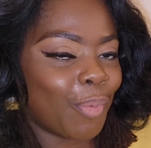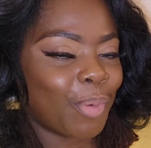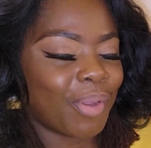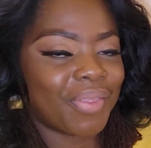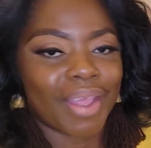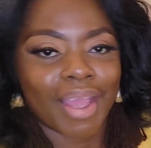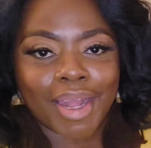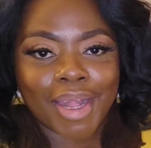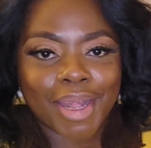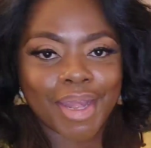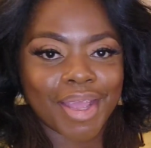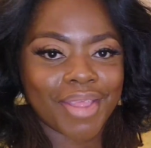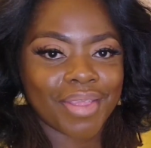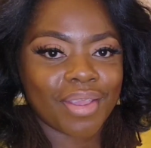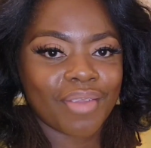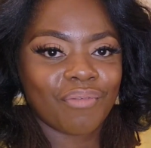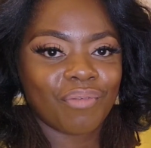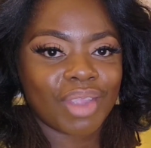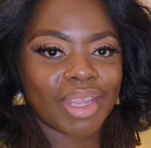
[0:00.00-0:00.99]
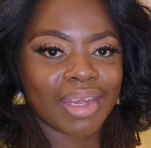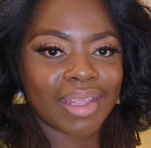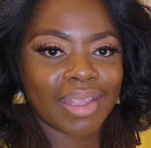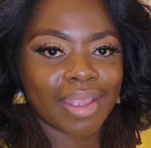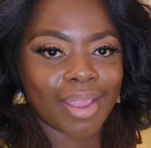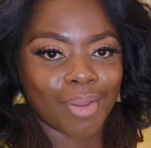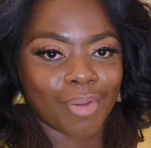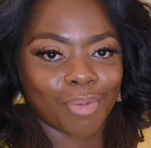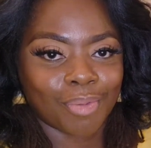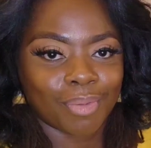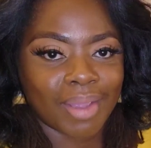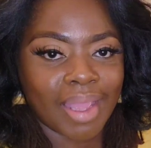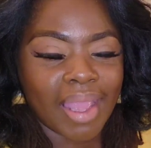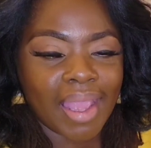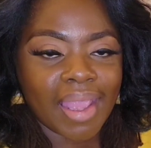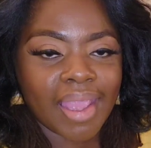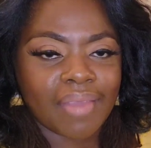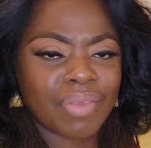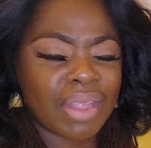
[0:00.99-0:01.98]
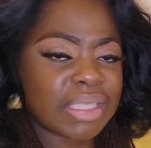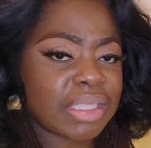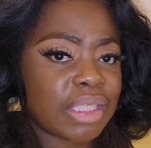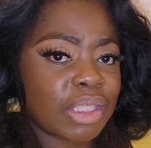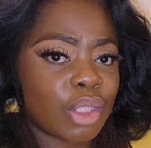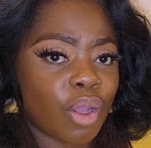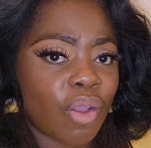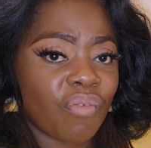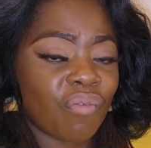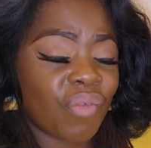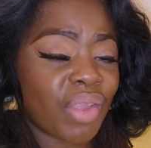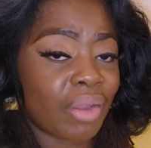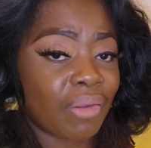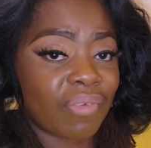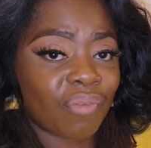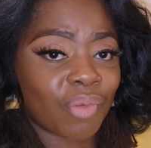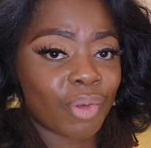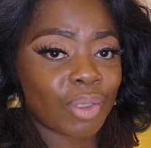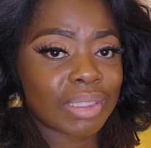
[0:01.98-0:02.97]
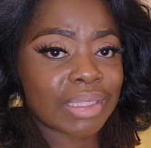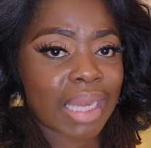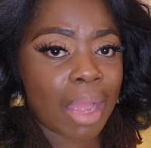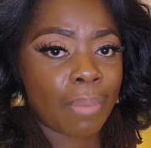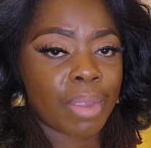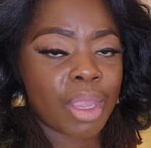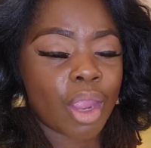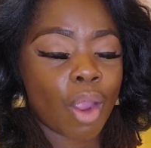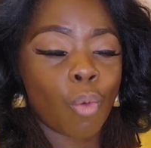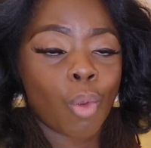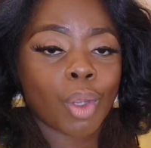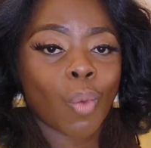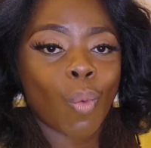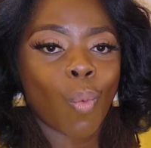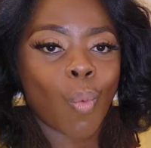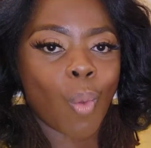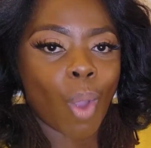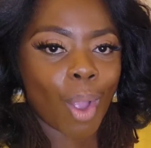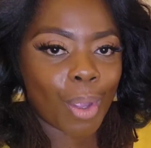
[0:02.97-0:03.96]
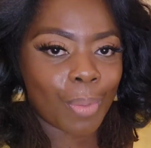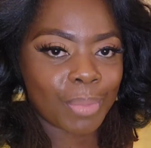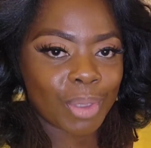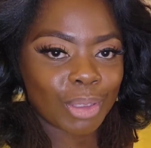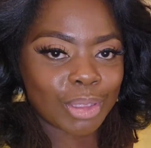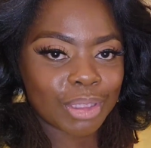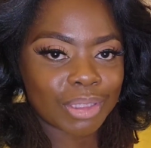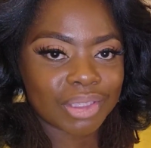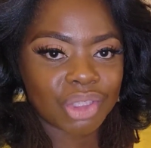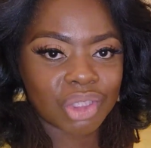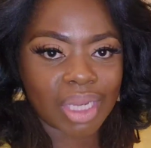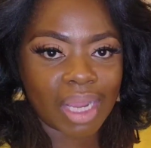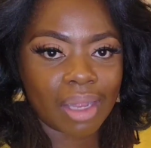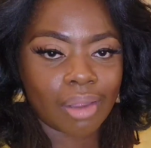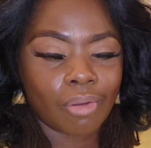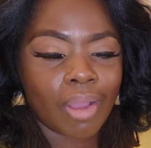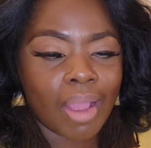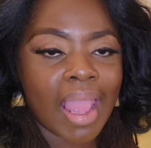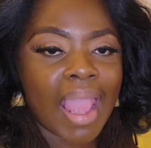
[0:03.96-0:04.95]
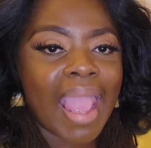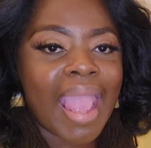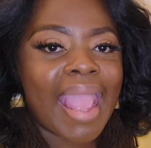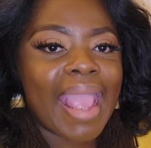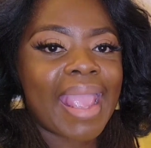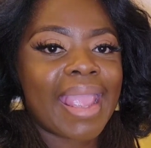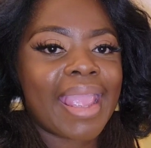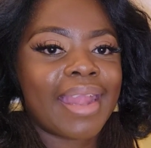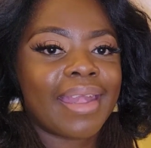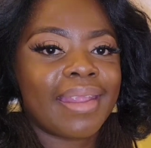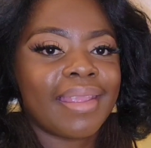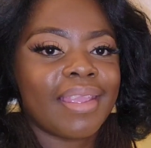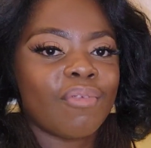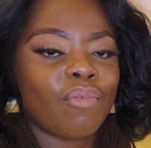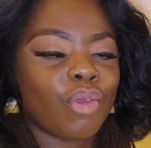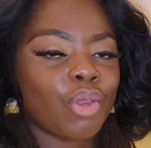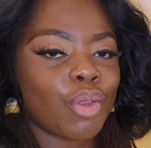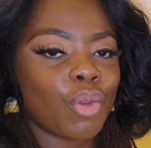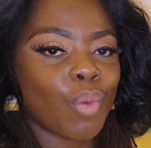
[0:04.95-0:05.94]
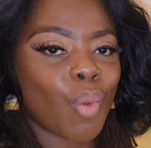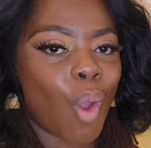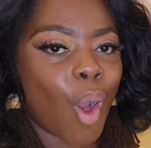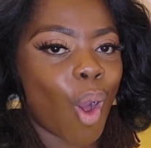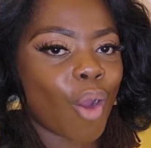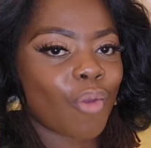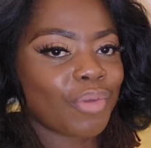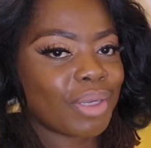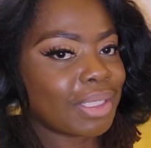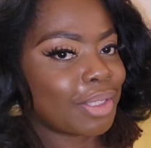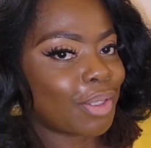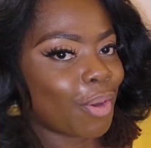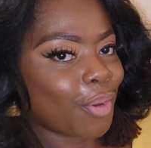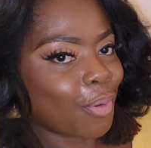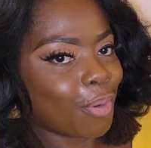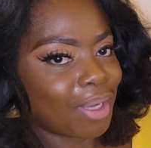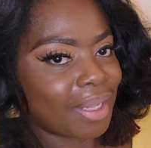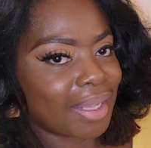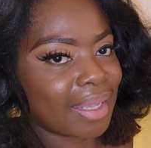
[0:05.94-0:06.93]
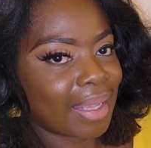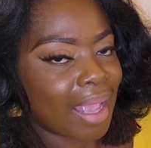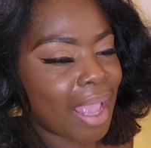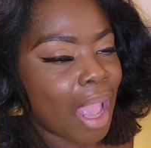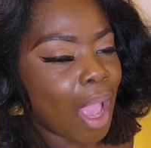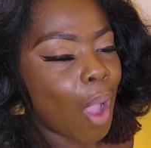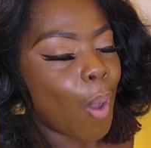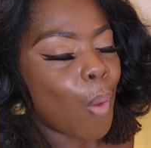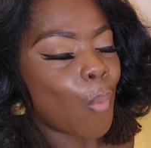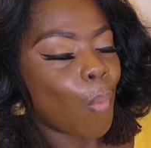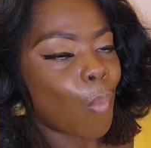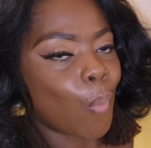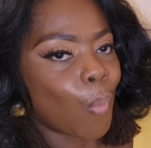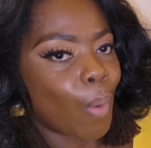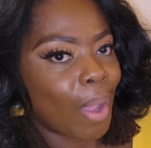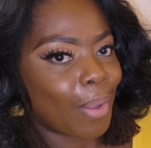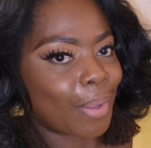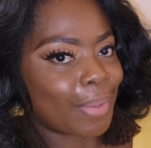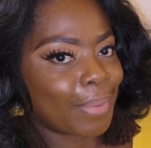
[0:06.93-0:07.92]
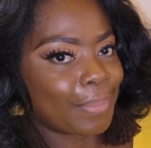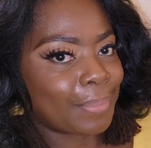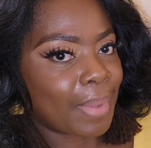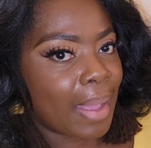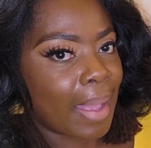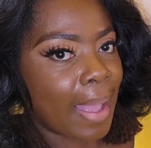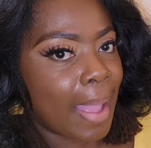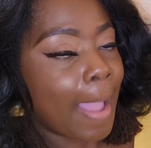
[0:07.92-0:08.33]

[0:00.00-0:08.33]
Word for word: with another video. If this is your very first time here, I want to welcome you to the channel. And if you are returning, welcome